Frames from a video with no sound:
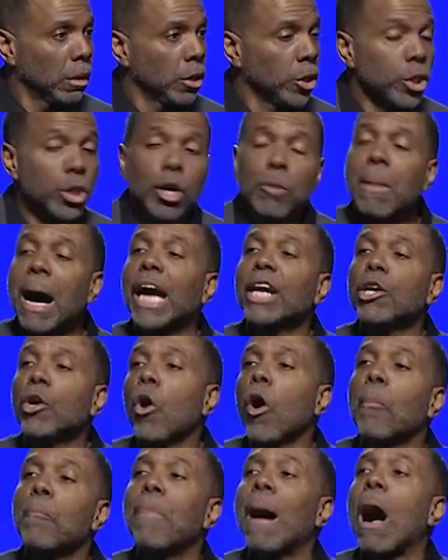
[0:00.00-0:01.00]
You might
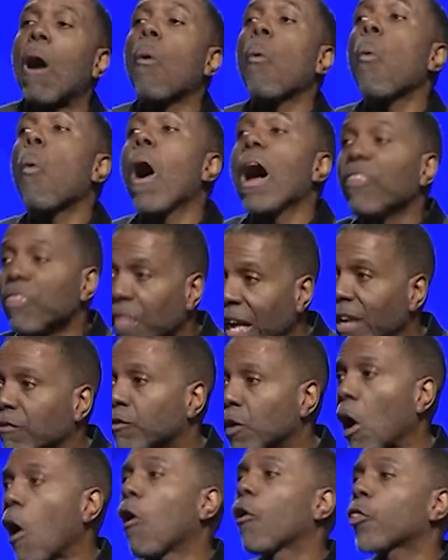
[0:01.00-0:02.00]
know about what they've
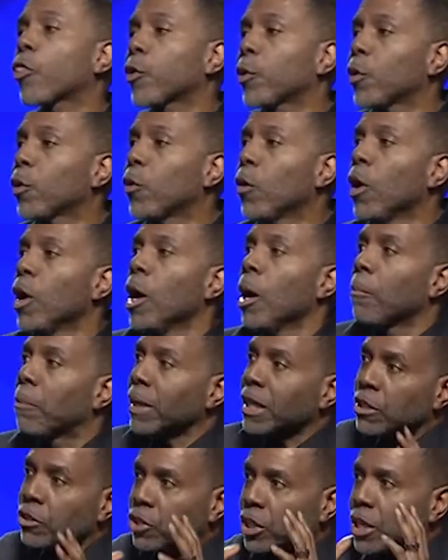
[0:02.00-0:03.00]
gone through,
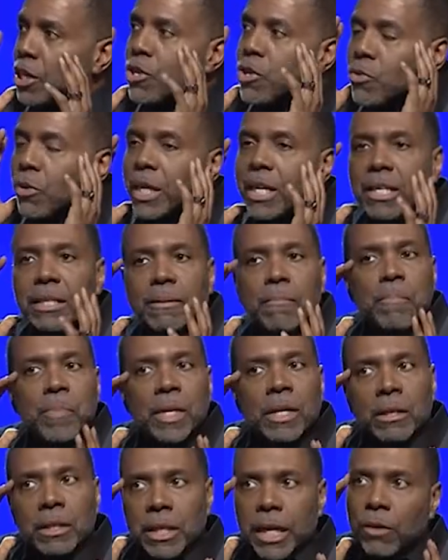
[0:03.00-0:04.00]
but until you can,
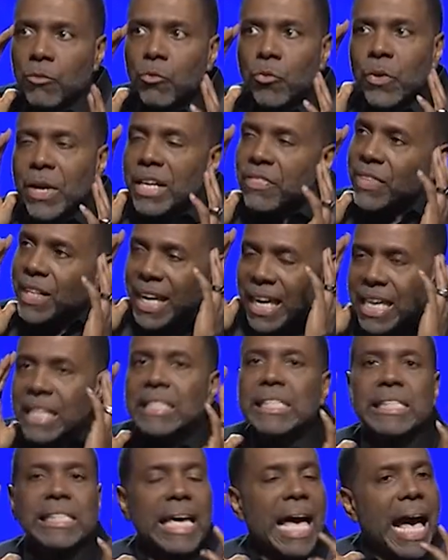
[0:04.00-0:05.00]
can read the
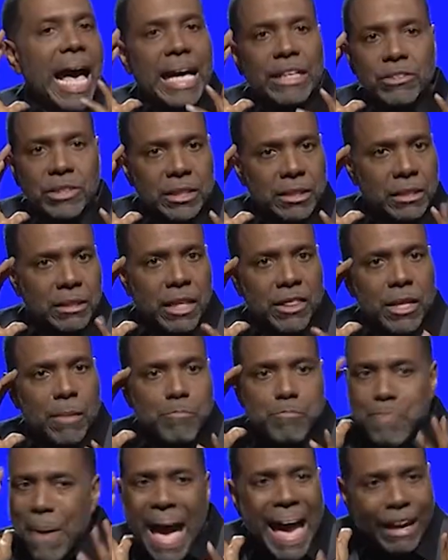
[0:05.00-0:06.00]
insides and, and the
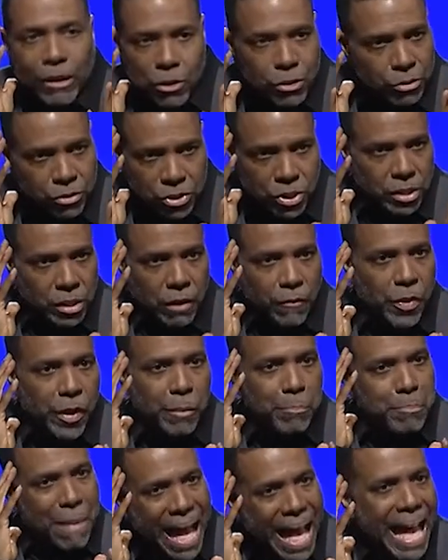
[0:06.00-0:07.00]
battles of their
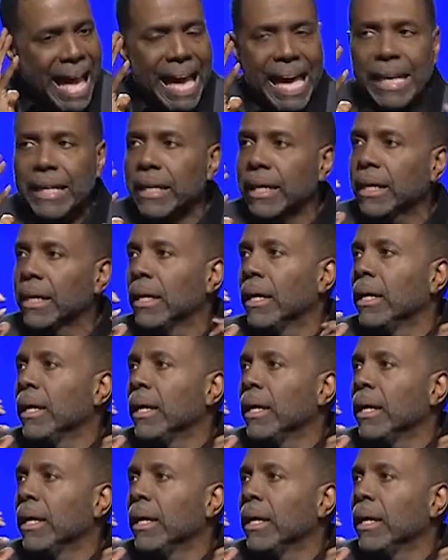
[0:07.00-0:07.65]
mind, and